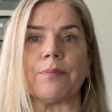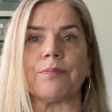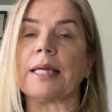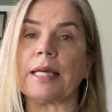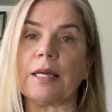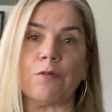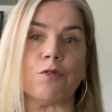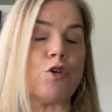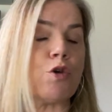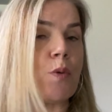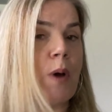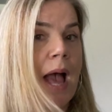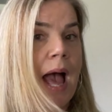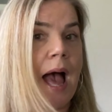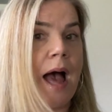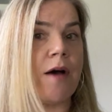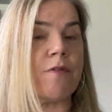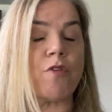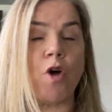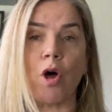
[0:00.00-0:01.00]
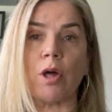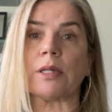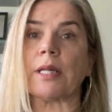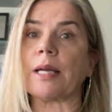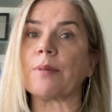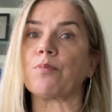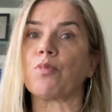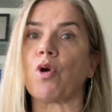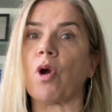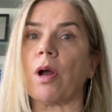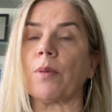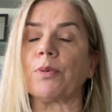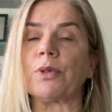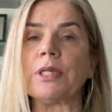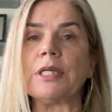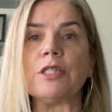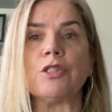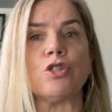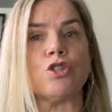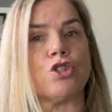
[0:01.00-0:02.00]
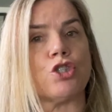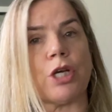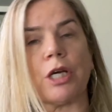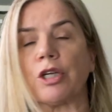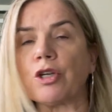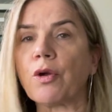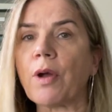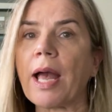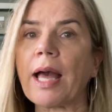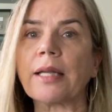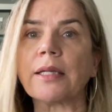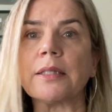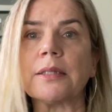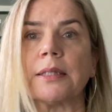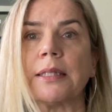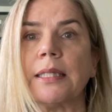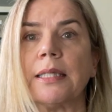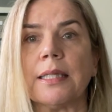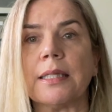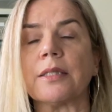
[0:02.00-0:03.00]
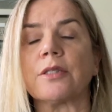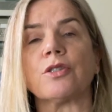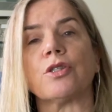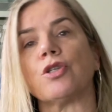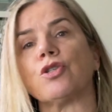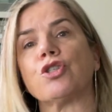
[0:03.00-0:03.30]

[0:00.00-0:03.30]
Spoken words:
If you have online properties, check your analytics,